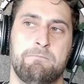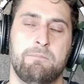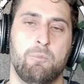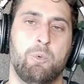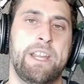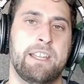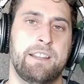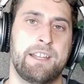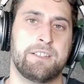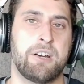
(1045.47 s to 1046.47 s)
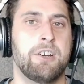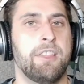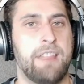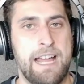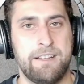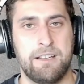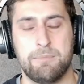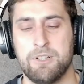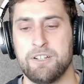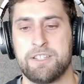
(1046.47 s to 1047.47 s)
we can then turn that
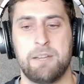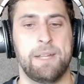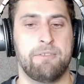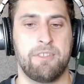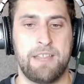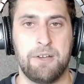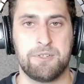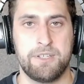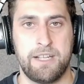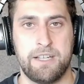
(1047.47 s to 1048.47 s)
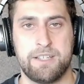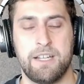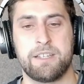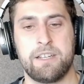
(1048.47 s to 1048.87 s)
number, say we have 1,000 data sets,